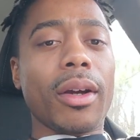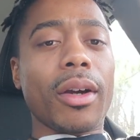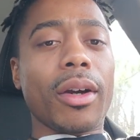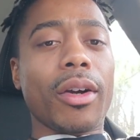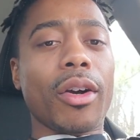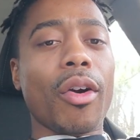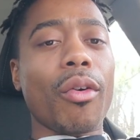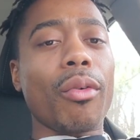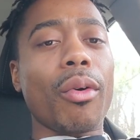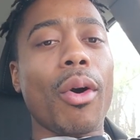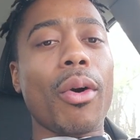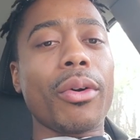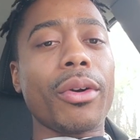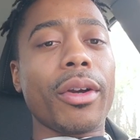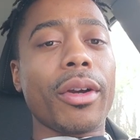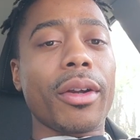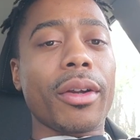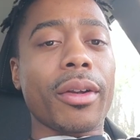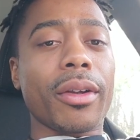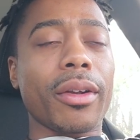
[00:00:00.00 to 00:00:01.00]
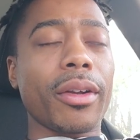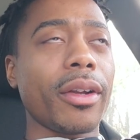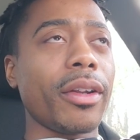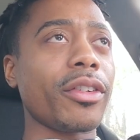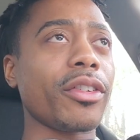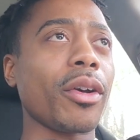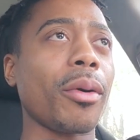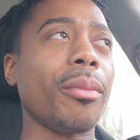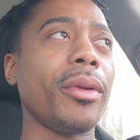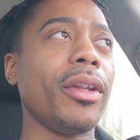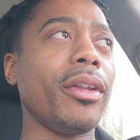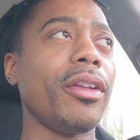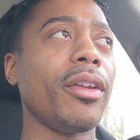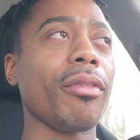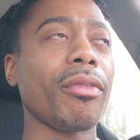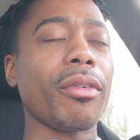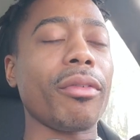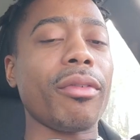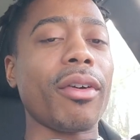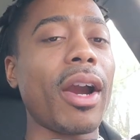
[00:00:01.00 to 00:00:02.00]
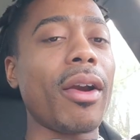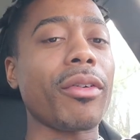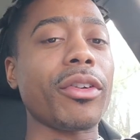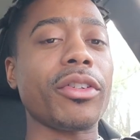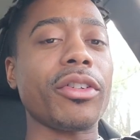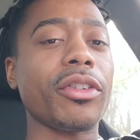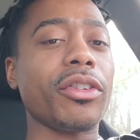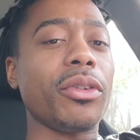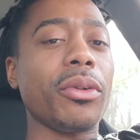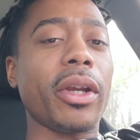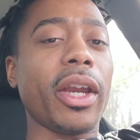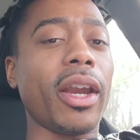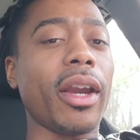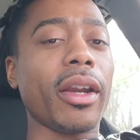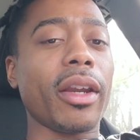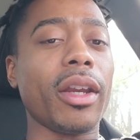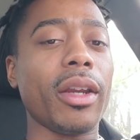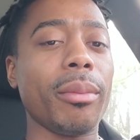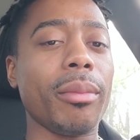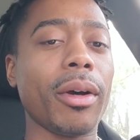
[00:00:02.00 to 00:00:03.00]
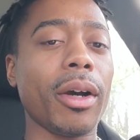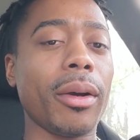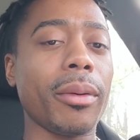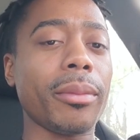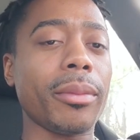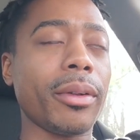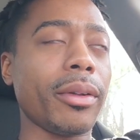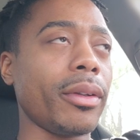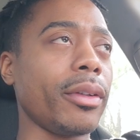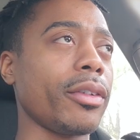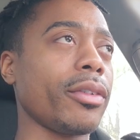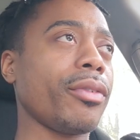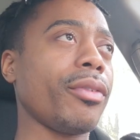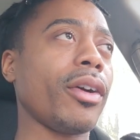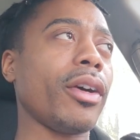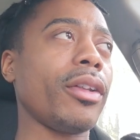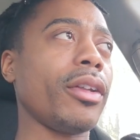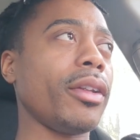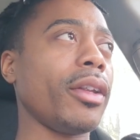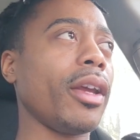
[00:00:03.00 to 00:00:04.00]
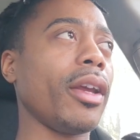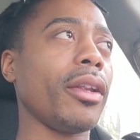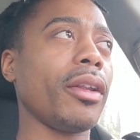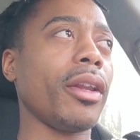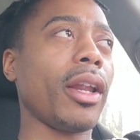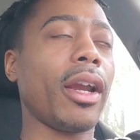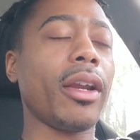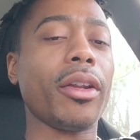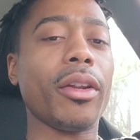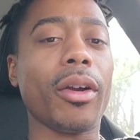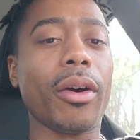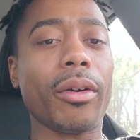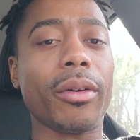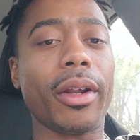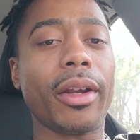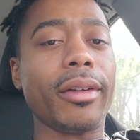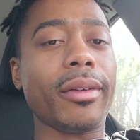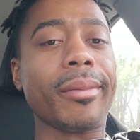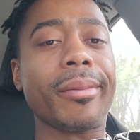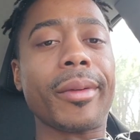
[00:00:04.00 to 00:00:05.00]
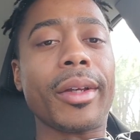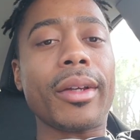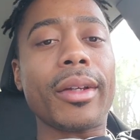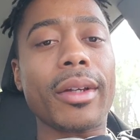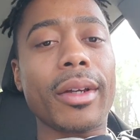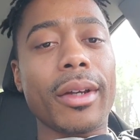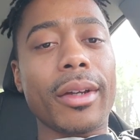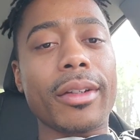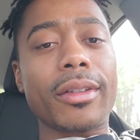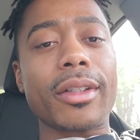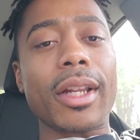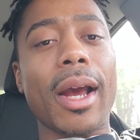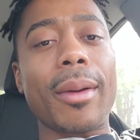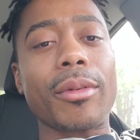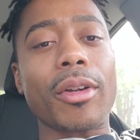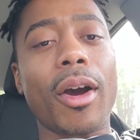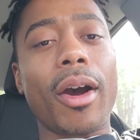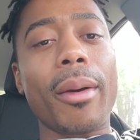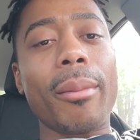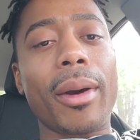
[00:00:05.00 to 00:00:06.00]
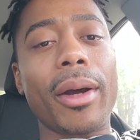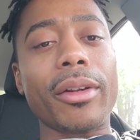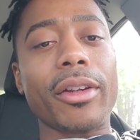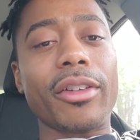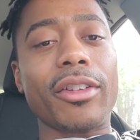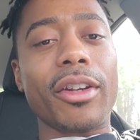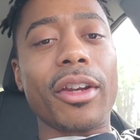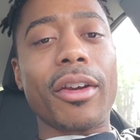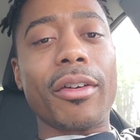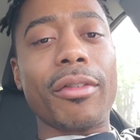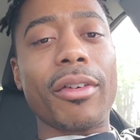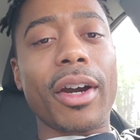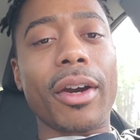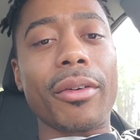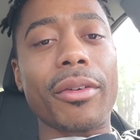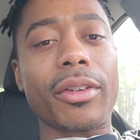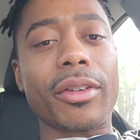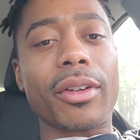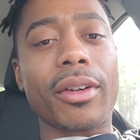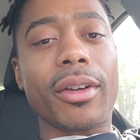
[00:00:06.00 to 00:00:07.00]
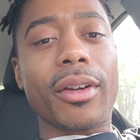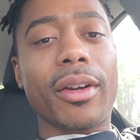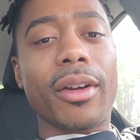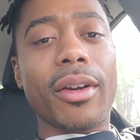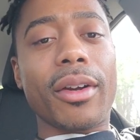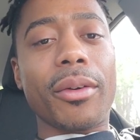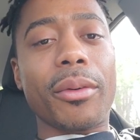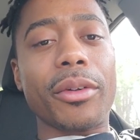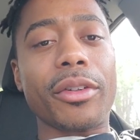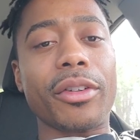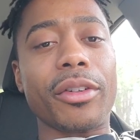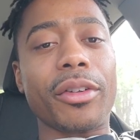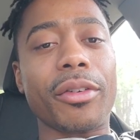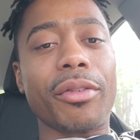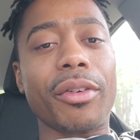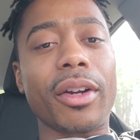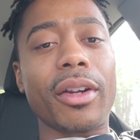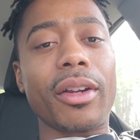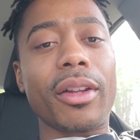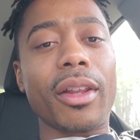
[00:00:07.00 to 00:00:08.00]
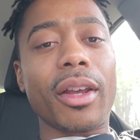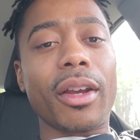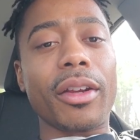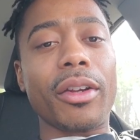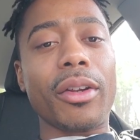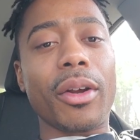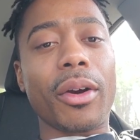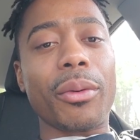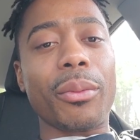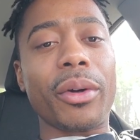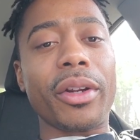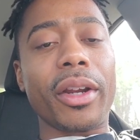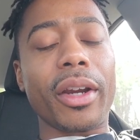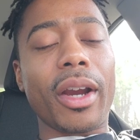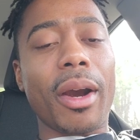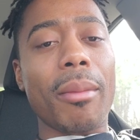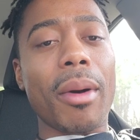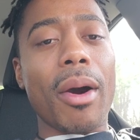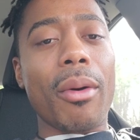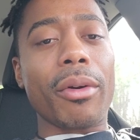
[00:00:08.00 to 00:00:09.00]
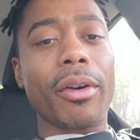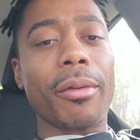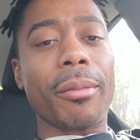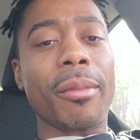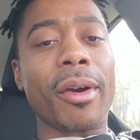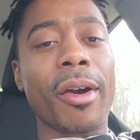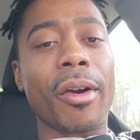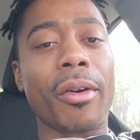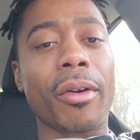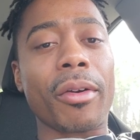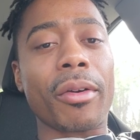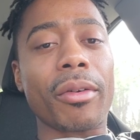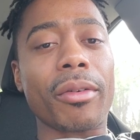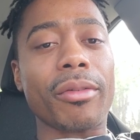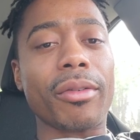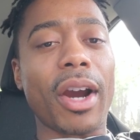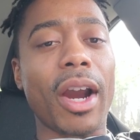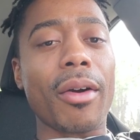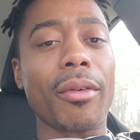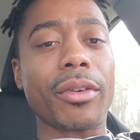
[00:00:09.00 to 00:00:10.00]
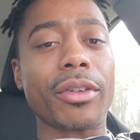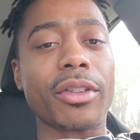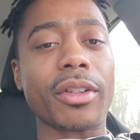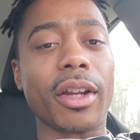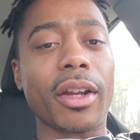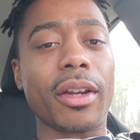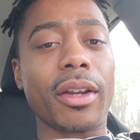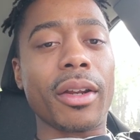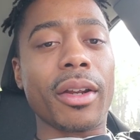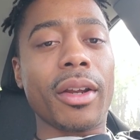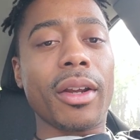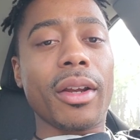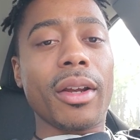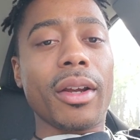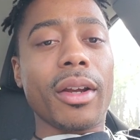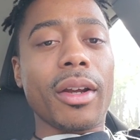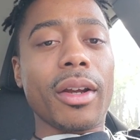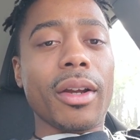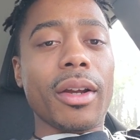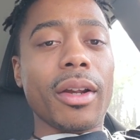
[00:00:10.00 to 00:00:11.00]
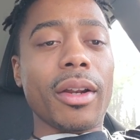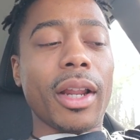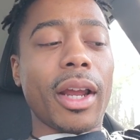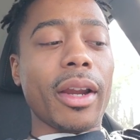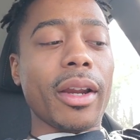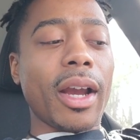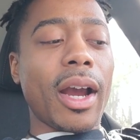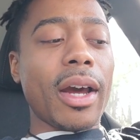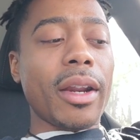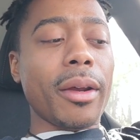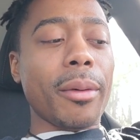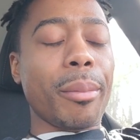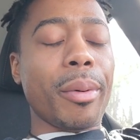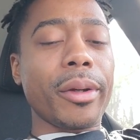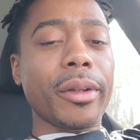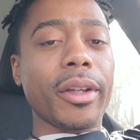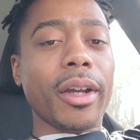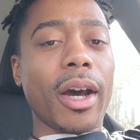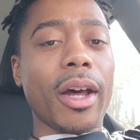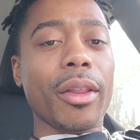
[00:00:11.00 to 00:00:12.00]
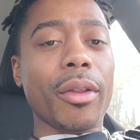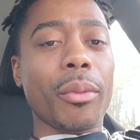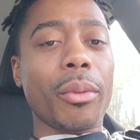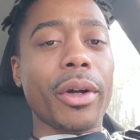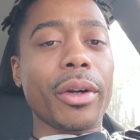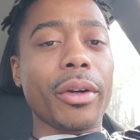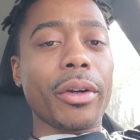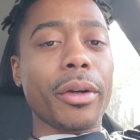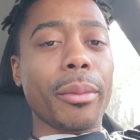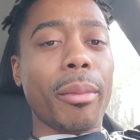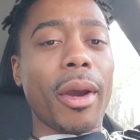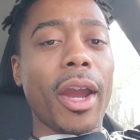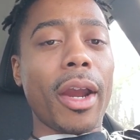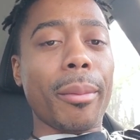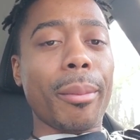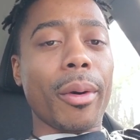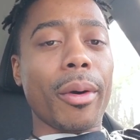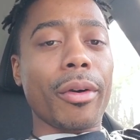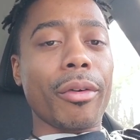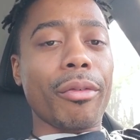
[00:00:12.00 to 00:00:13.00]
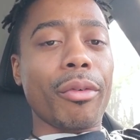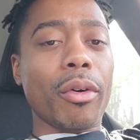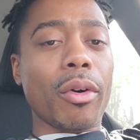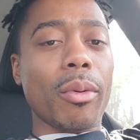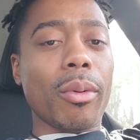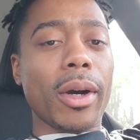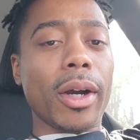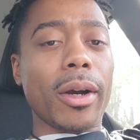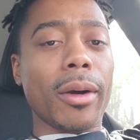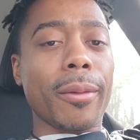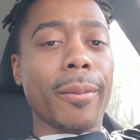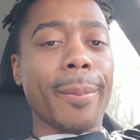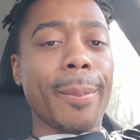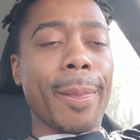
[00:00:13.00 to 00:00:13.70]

Corona, there's so many different viruses you can't keep up. And it's funny that like, you know, they stopped talking about the Zika virus, which is a funny thing. You know, when they come out with a better virus, they like kind of put the other one on the back burner for a while.